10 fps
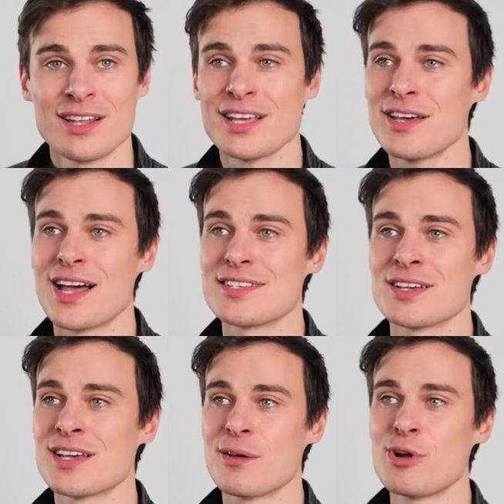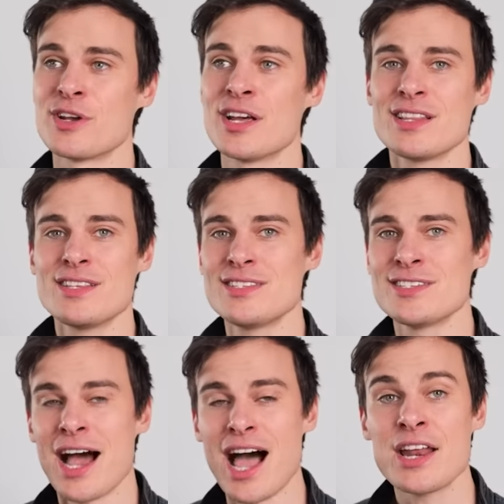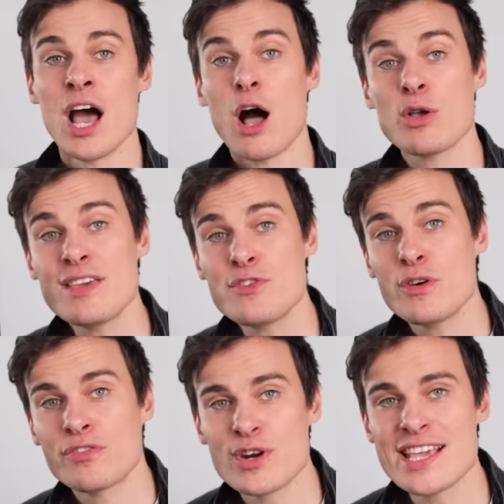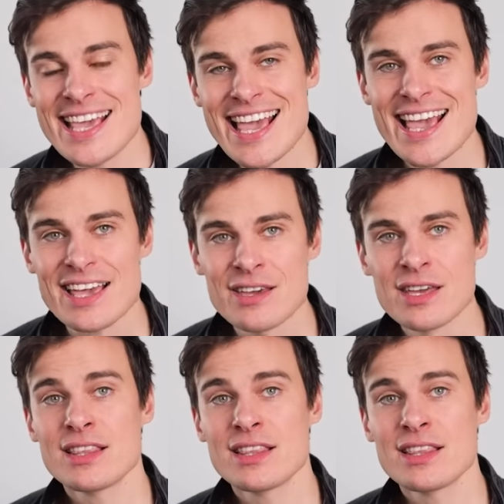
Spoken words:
Like, guys, come on, this isn't hard. I'll give you a free kick.